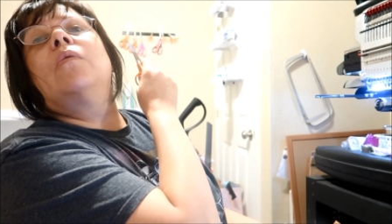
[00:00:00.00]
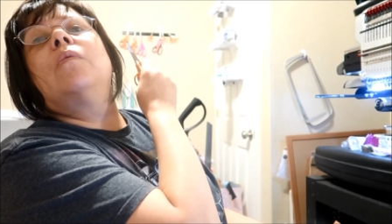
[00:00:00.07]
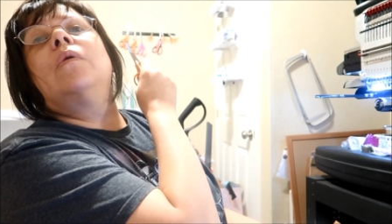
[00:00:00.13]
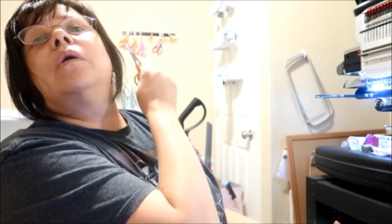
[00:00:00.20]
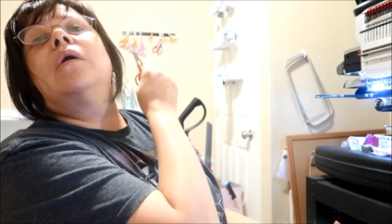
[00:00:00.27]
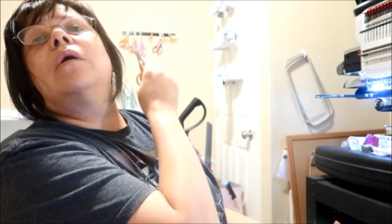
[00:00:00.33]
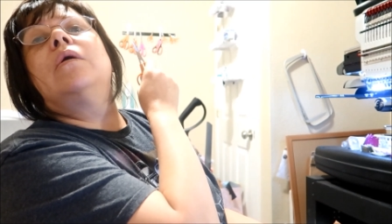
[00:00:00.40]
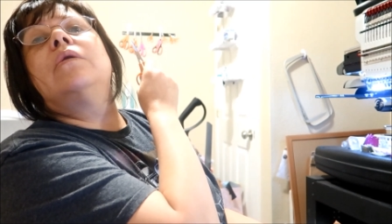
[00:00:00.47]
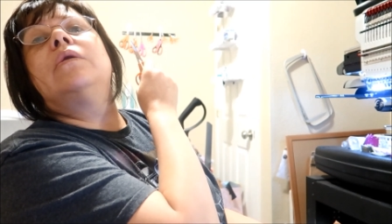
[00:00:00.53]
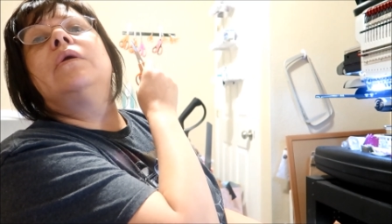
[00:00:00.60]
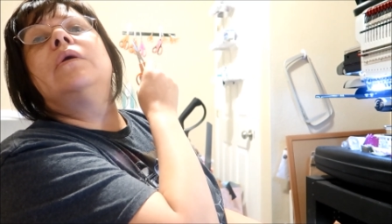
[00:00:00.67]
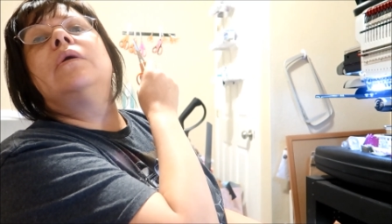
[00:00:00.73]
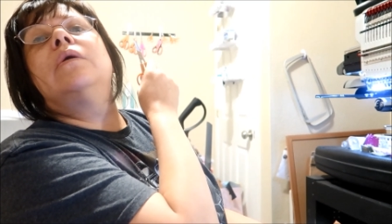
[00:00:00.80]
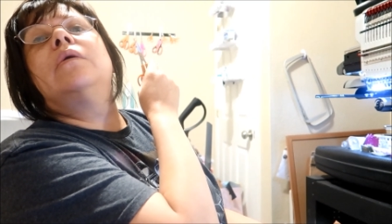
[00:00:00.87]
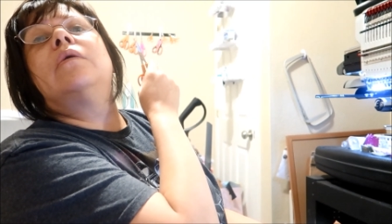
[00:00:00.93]
1,
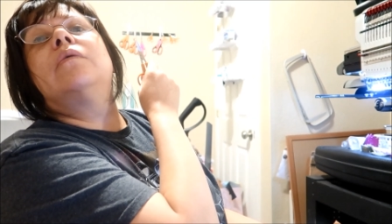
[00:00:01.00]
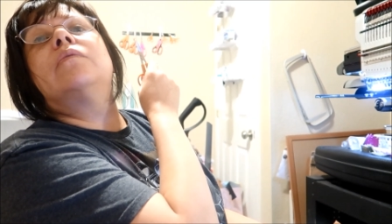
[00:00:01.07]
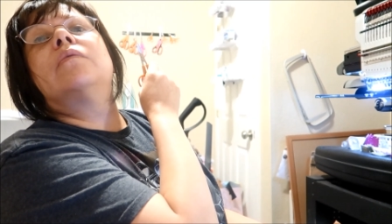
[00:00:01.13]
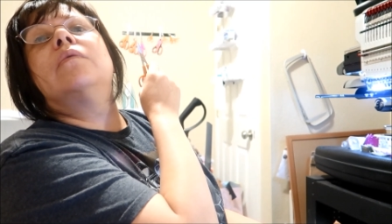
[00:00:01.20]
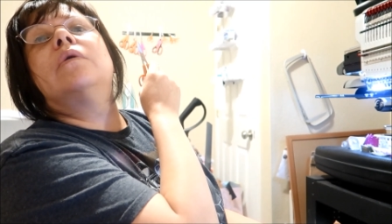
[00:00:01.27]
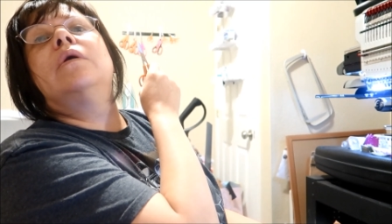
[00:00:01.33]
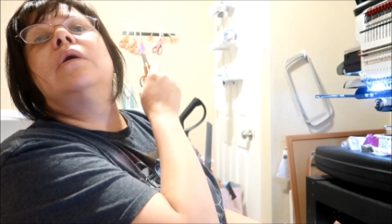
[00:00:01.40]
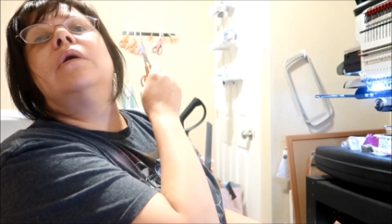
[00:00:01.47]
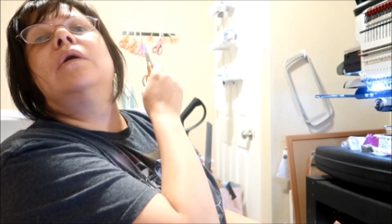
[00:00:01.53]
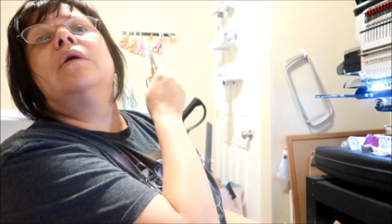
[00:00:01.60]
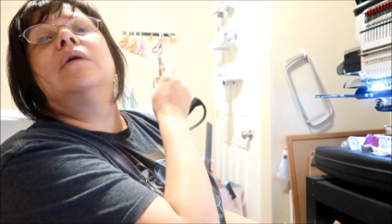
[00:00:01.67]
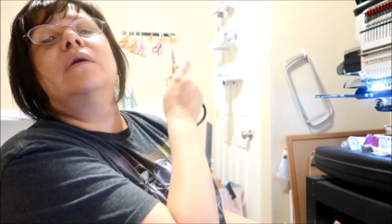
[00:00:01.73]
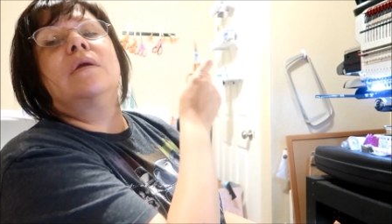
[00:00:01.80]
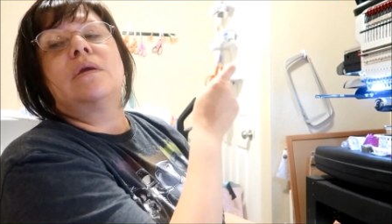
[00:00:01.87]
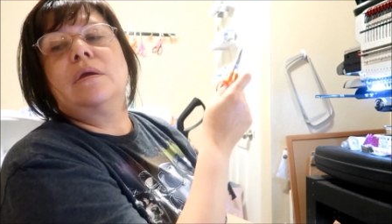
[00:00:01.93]
2,
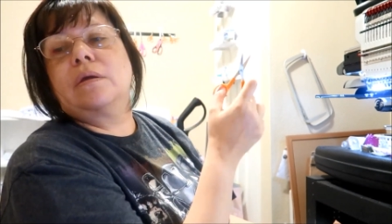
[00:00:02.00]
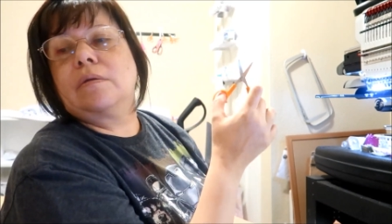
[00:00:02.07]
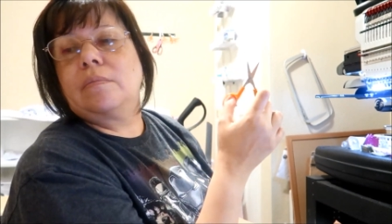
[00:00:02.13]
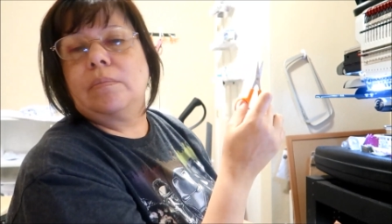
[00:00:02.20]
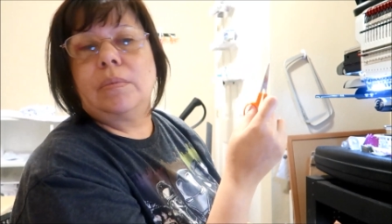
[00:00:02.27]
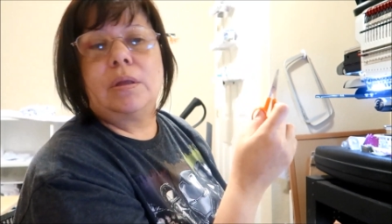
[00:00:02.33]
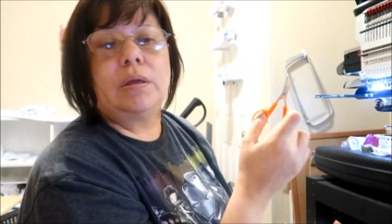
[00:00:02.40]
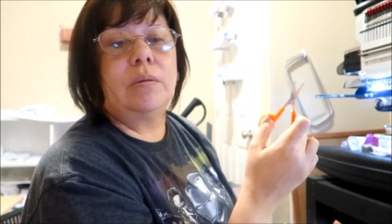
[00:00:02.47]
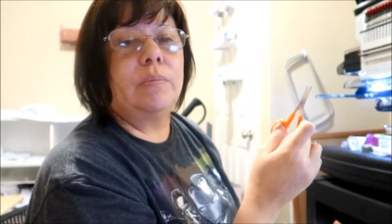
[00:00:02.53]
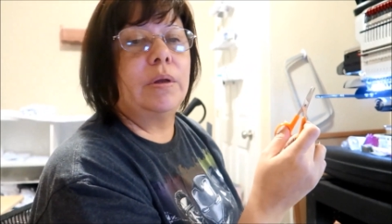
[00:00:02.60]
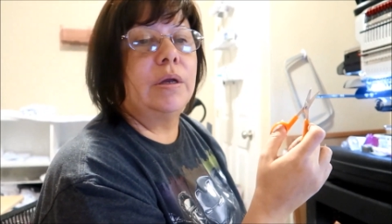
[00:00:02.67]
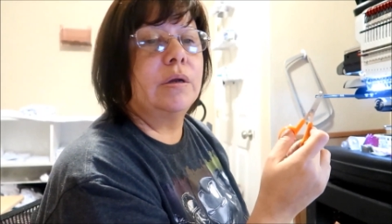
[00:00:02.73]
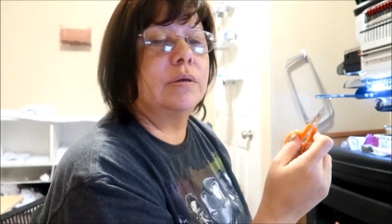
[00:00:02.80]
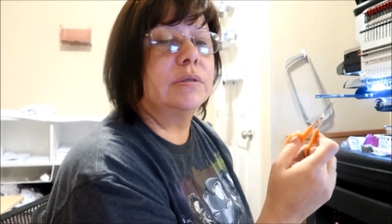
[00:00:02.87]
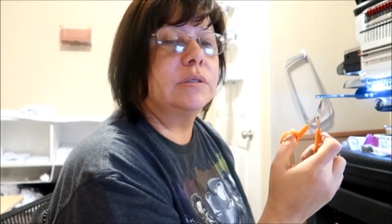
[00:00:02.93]
3, a million
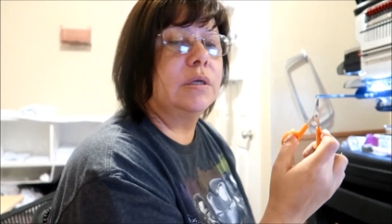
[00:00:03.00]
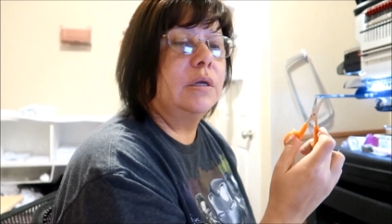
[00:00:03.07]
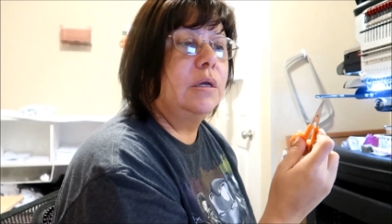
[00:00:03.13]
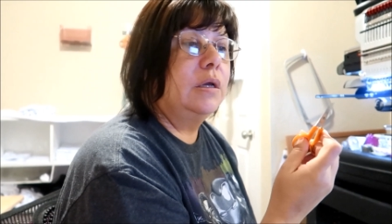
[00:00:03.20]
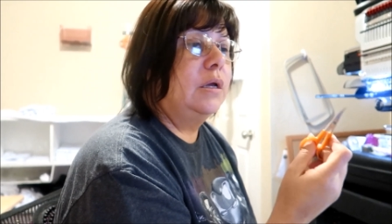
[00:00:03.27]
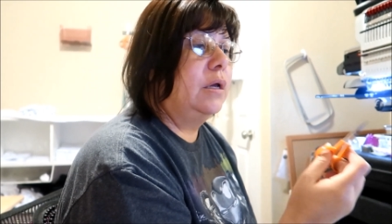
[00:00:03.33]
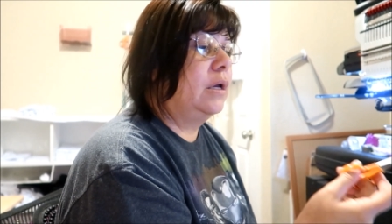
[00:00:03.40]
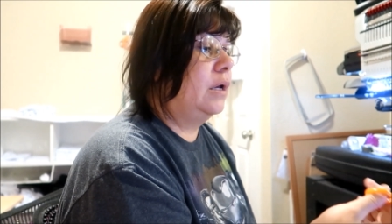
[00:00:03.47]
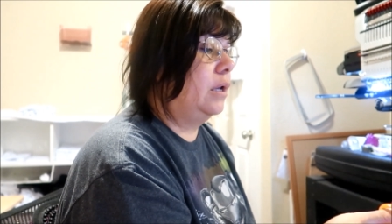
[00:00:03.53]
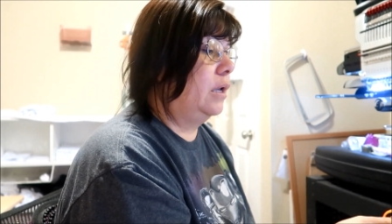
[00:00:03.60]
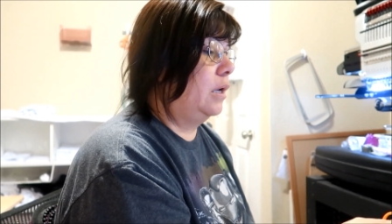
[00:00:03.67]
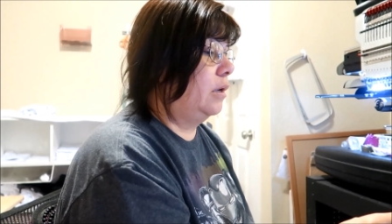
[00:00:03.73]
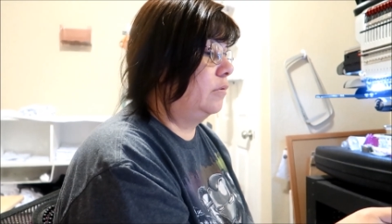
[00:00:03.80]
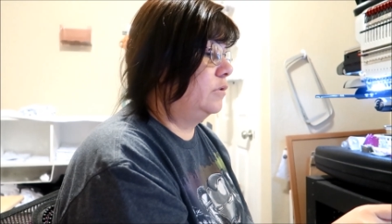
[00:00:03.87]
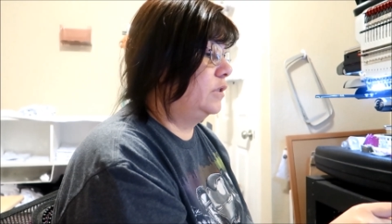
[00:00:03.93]
pairs. And
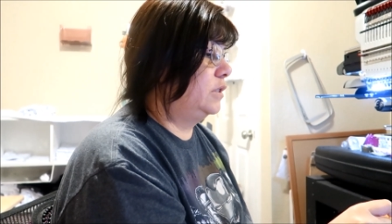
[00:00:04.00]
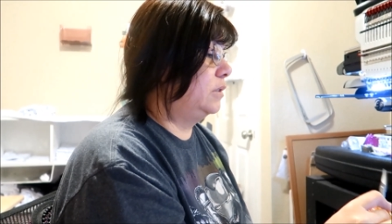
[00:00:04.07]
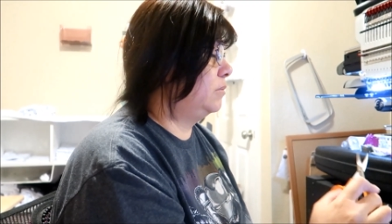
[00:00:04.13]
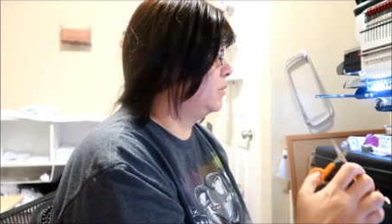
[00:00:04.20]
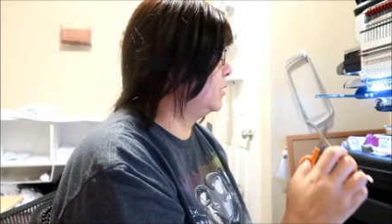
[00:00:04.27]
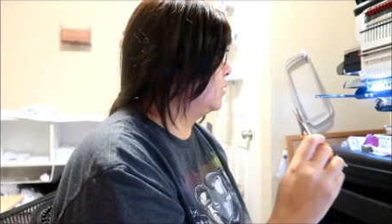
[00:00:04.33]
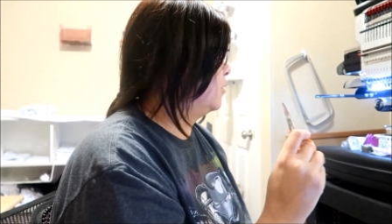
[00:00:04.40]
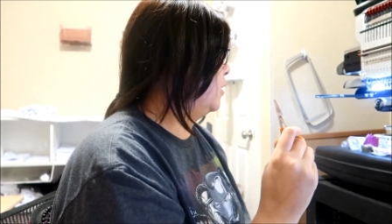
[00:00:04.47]
I always seem to